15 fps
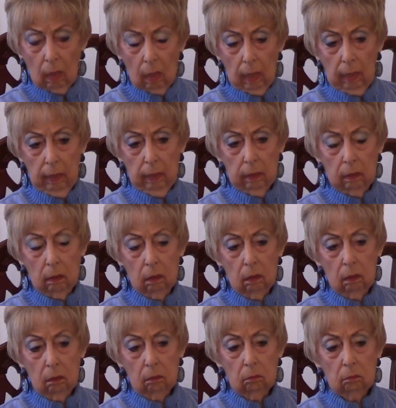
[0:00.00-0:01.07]

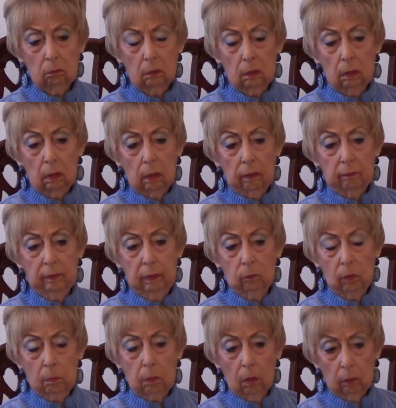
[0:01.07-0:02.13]
And then
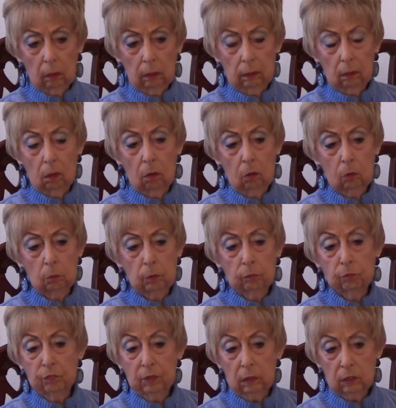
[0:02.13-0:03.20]
we bought a little home on
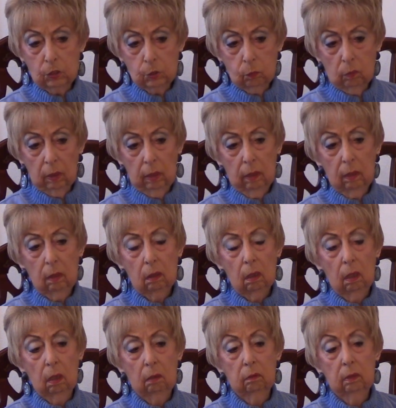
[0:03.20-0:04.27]
Village Way.
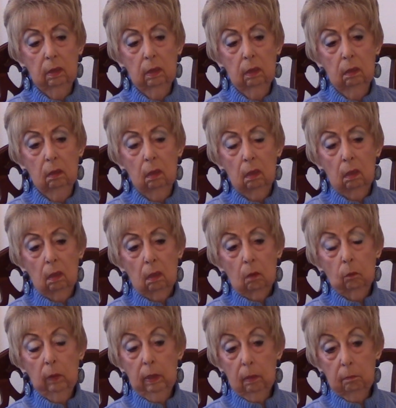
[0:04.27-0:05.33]
And then
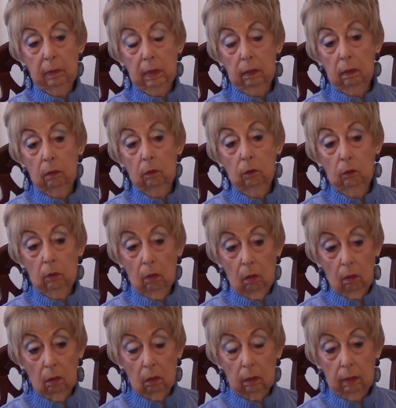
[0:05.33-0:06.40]
we had been in New
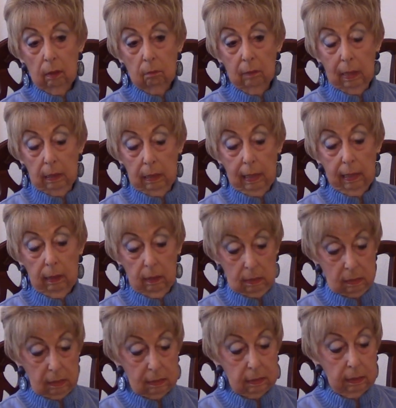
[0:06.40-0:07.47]
York, and my dad,
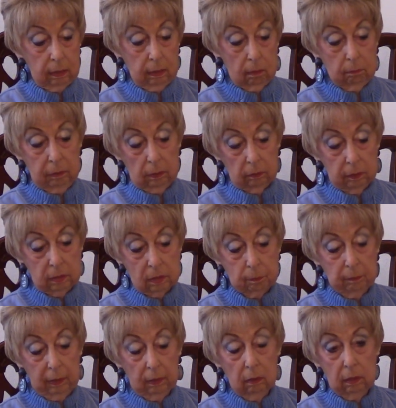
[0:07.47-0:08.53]
as I said, had built this
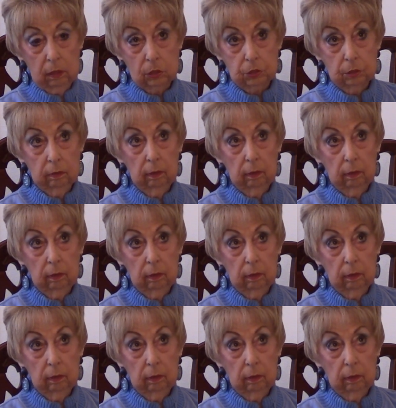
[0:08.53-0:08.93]
big addition.